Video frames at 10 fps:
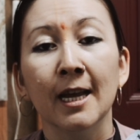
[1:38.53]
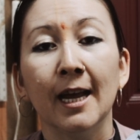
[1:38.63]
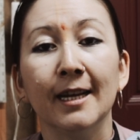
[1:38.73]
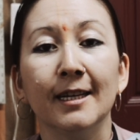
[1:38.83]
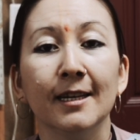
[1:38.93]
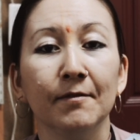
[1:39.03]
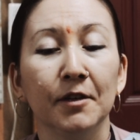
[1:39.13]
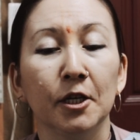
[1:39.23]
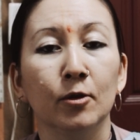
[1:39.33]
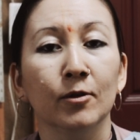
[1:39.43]
and then
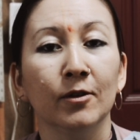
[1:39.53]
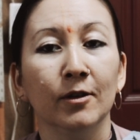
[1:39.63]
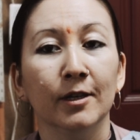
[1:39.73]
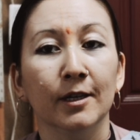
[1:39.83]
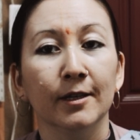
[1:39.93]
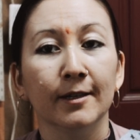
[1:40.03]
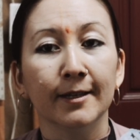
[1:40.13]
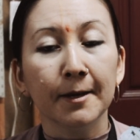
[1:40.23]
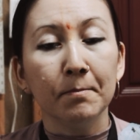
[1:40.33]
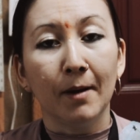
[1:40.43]
we took a
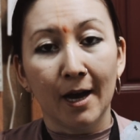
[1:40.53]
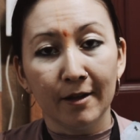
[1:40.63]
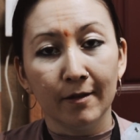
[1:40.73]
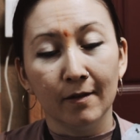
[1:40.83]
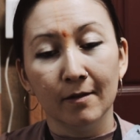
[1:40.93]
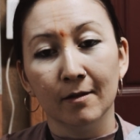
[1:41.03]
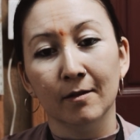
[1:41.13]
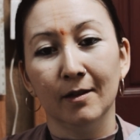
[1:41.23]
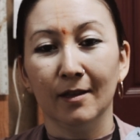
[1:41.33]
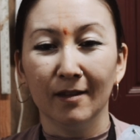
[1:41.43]
steam bath.
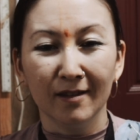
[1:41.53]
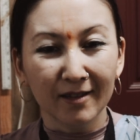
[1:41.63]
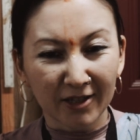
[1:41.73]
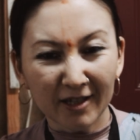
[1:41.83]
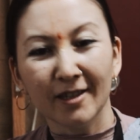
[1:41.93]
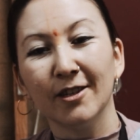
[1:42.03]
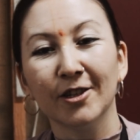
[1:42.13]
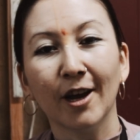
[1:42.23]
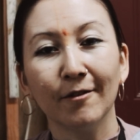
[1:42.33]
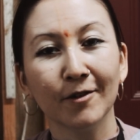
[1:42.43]
Just
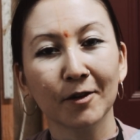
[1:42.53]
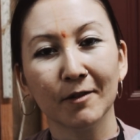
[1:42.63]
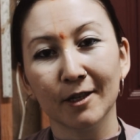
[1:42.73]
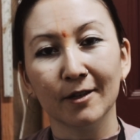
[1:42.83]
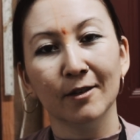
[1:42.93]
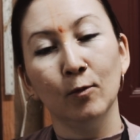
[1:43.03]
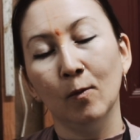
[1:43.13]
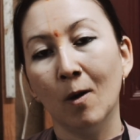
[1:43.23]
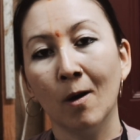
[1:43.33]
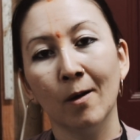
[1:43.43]
shower with
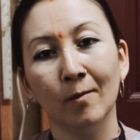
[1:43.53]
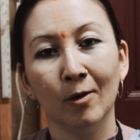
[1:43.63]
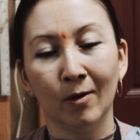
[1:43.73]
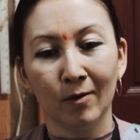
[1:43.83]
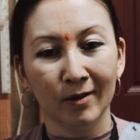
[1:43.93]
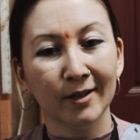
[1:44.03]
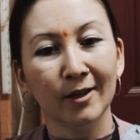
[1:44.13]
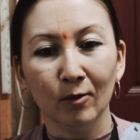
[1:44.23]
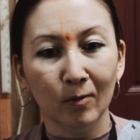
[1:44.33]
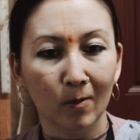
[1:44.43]
warm or
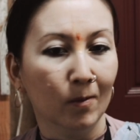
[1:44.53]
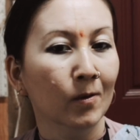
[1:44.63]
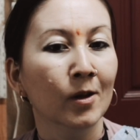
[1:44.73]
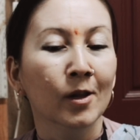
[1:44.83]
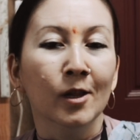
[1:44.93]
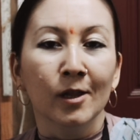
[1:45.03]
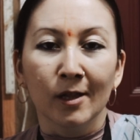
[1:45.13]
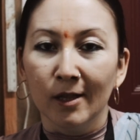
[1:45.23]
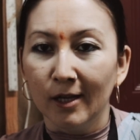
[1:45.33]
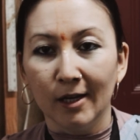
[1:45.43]
little
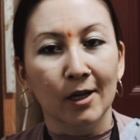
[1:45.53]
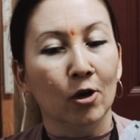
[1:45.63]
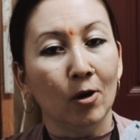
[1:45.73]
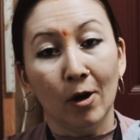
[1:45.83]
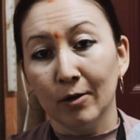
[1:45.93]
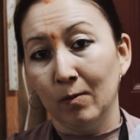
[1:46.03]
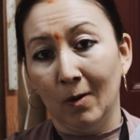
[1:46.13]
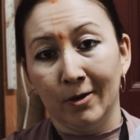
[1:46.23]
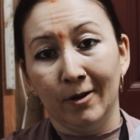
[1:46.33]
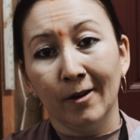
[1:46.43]
hot
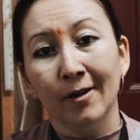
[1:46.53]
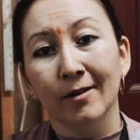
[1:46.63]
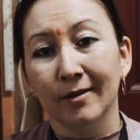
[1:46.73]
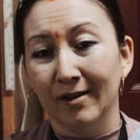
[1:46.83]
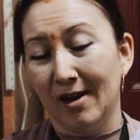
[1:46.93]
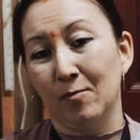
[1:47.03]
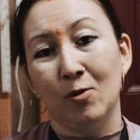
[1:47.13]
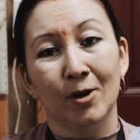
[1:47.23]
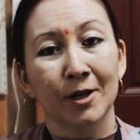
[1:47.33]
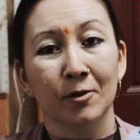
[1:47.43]
water, not
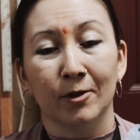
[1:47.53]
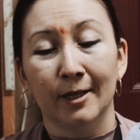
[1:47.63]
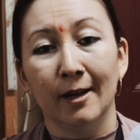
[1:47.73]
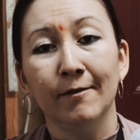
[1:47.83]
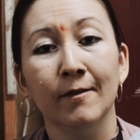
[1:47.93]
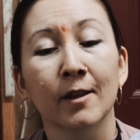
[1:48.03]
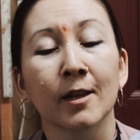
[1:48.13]
burning yourself.